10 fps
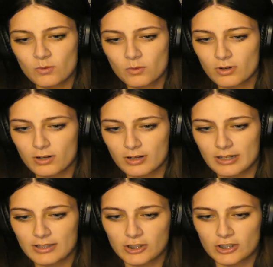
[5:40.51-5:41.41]
or
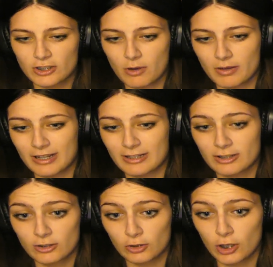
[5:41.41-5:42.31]
is it just going in
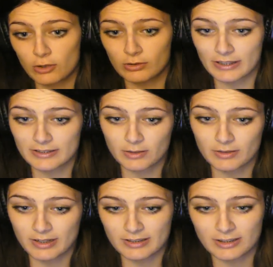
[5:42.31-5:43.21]
slowly so it
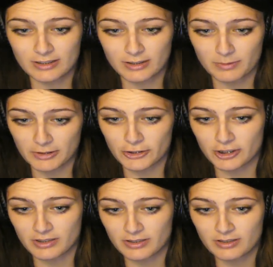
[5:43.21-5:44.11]
doesn't look
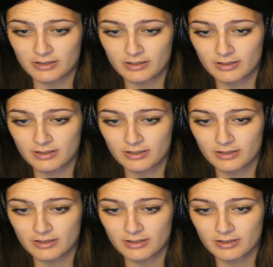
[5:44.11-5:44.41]
suspicious?